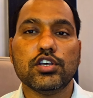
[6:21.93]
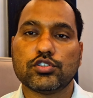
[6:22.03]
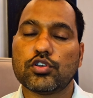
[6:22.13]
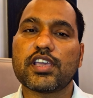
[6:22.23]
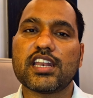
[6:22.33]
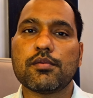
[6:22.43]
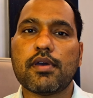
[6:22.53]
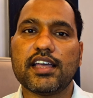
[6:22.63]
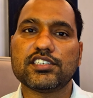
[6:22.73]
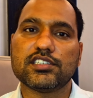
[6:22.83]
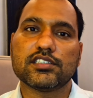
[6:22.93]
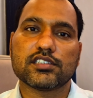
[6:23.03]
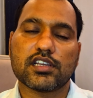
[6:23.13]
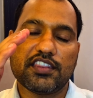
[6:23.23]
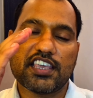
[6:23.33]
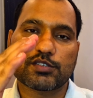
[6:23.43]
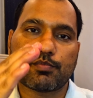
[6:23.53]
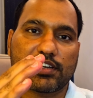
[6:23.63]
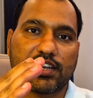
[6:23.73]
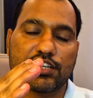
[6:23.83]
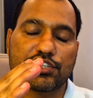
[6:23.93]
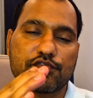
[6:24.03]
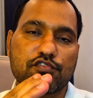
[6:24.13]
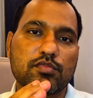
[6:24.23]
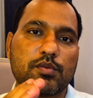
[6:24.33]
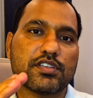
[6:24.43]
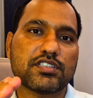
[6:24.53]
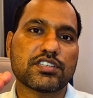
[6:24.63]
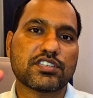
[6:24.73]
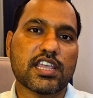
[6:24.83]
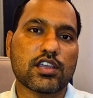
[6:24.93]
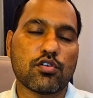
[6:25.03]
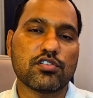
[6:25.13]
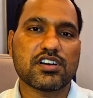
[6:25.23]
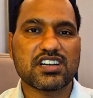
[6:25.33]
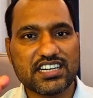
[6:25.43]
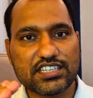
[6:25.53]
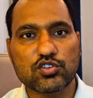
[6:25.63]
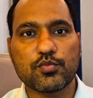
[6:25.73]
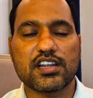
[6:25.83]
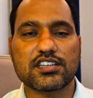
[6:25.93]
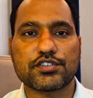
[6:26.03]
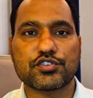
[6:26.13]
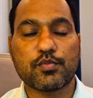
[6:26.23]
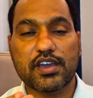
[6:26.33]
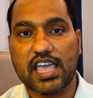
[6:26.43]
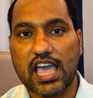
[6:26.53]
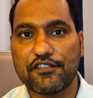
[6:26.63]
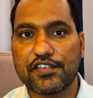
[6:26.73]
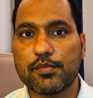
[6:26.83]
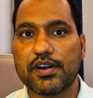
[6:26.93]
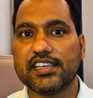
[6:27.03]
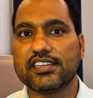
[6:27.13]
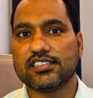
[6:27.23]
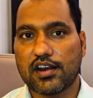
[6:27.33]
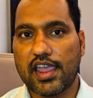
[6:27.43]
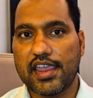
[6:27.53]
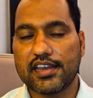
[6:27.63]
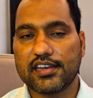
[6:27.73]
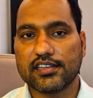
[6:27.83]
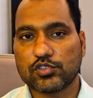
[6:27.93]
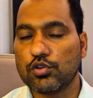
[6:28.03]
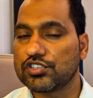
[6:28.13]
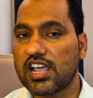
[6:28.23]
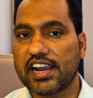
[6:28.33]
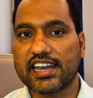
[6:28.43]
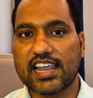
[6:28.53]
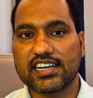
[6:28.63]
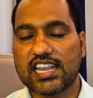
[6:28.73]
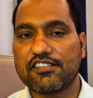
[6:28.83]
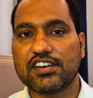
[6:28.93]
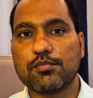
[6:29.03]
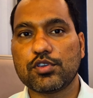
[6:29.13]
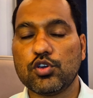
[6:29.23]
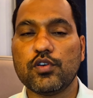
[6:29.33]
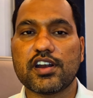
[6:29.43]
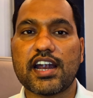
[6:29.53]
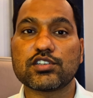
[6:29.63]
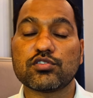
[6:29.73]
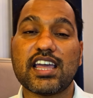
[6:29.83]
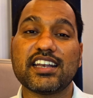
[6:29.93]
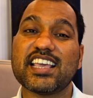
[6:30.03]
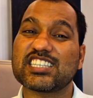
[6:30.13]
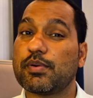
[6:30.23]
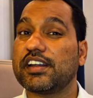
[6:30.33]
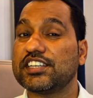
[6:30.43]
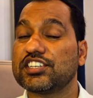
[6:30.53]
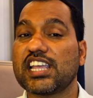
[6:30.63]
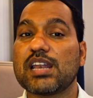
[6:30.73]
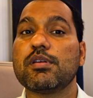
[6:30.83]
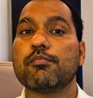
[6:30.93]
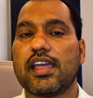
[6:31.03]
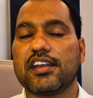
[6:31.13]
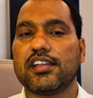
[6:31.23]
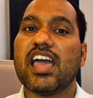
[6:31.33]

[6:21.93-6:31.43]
So you can imagine the expectation from the business stakeholder needs to be understood by everybody, right? Solution architect, dev team, QA, right? So that the expectation can be met.